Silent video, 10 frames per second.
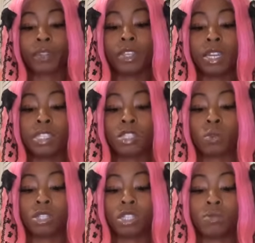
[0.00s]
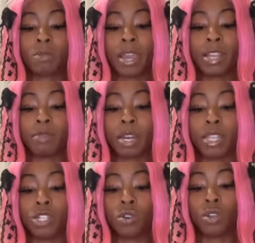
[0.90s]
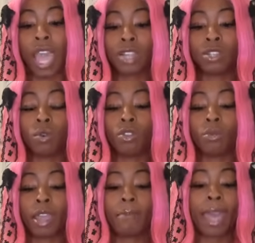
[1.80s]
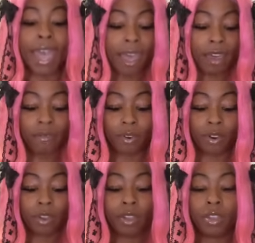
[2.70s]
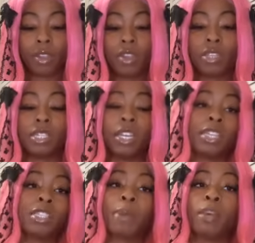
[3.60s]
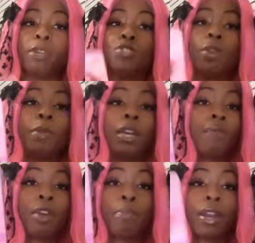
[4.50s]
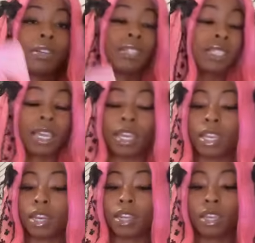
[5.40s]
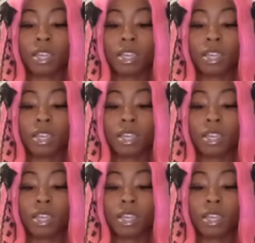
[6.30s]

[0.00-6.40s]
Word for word: and the source is just reminding somebody that you're actually on the right path or again, somebody could be dreaming of their person.